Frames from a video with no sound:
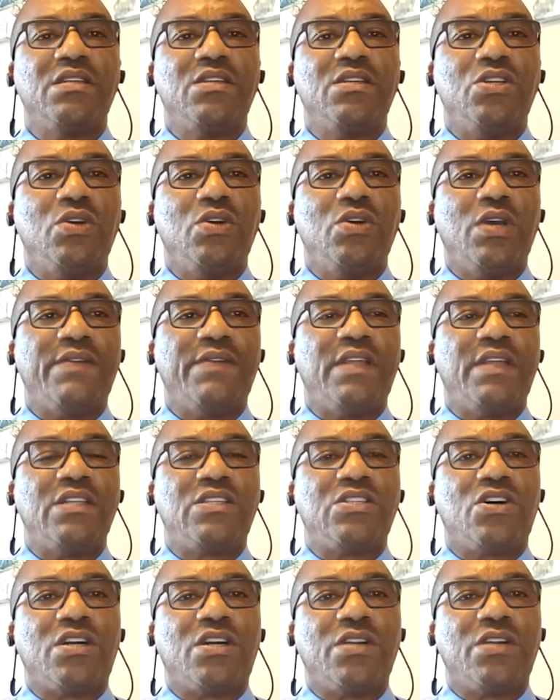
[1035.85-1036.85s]
Do you have that
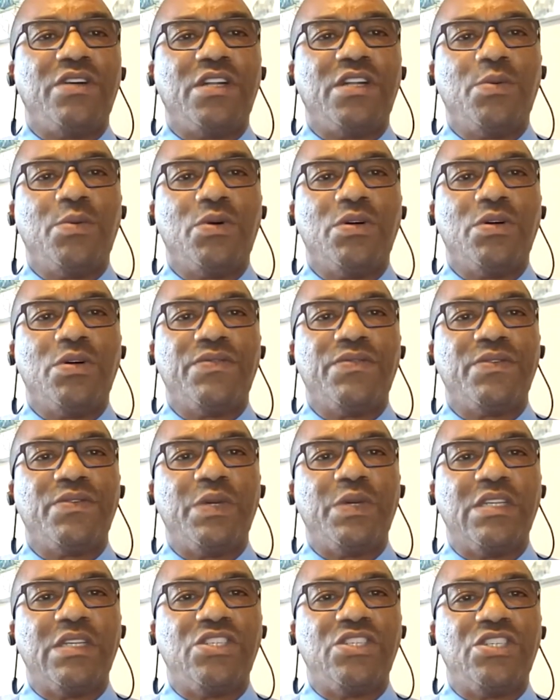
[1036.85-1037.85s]
chart available if we
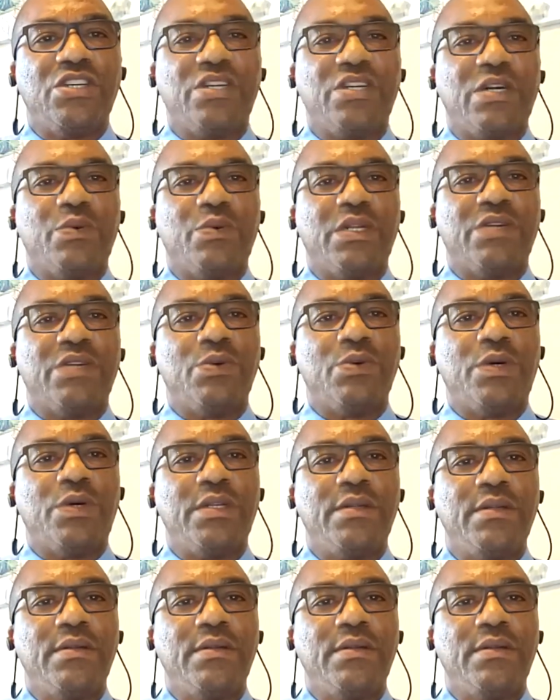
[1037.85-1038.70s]
can share that with everyone?